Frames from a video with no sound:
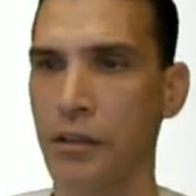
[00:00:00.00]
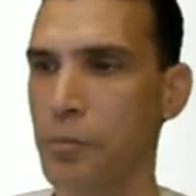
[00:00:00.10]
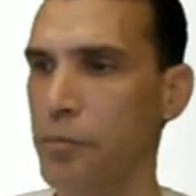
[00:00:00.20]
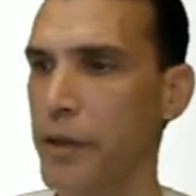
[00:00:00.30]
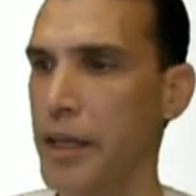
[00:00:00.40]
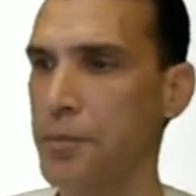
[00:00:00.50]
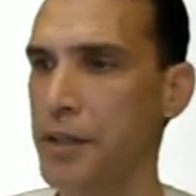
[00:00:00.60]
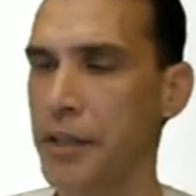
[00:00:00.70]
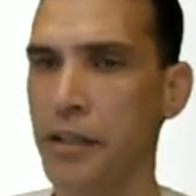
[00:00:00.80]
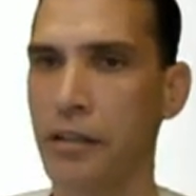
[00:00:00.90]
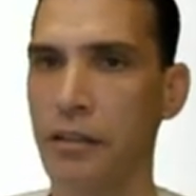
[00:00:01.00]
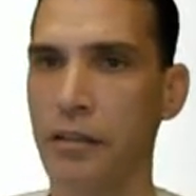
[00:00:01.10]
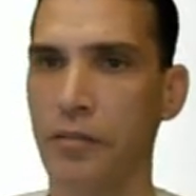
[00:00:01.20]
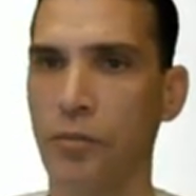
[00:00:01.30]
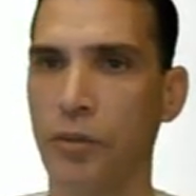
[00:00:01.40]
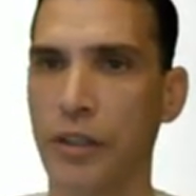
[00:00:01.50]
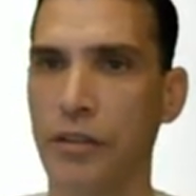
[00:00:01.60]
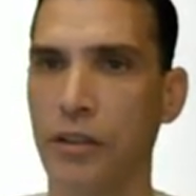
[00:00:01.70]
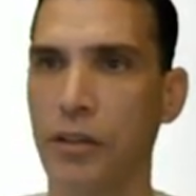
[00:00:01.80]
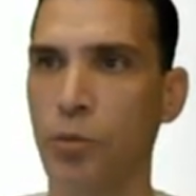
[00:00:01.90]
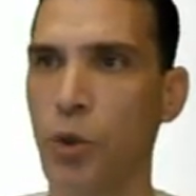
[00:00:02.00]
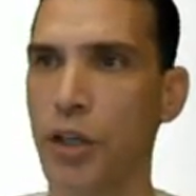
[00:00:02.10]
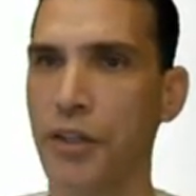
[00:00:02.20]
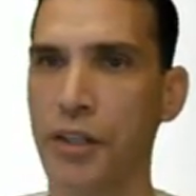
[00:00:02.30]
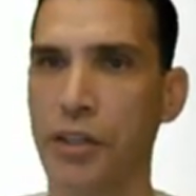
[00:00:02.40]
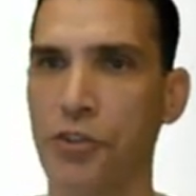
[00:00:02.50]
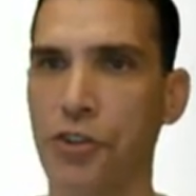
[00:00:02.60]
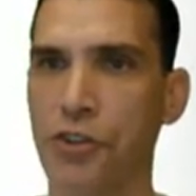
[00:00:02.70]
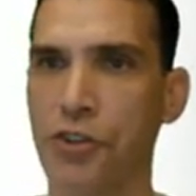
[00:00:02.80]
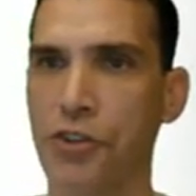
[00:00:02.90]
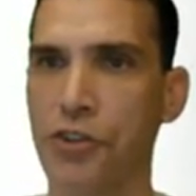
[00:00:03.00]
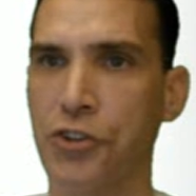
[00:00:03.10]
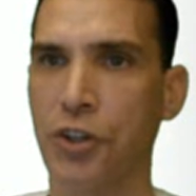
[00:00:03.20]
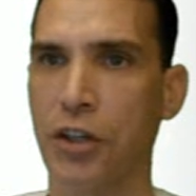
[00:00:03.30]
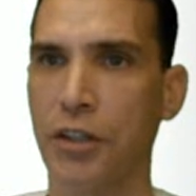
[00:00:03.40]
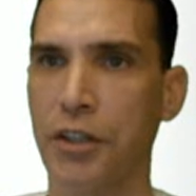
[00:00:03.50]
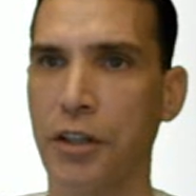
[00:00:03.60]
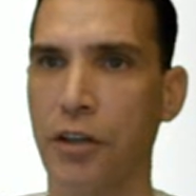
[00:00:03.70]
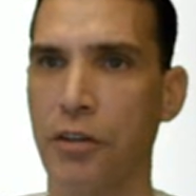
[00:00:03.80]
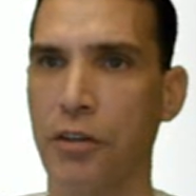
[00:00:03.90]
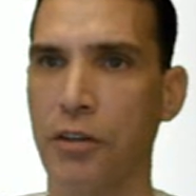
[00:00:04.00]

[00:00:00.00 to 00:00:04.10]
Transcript: Maybe we look at one of these that's installed here.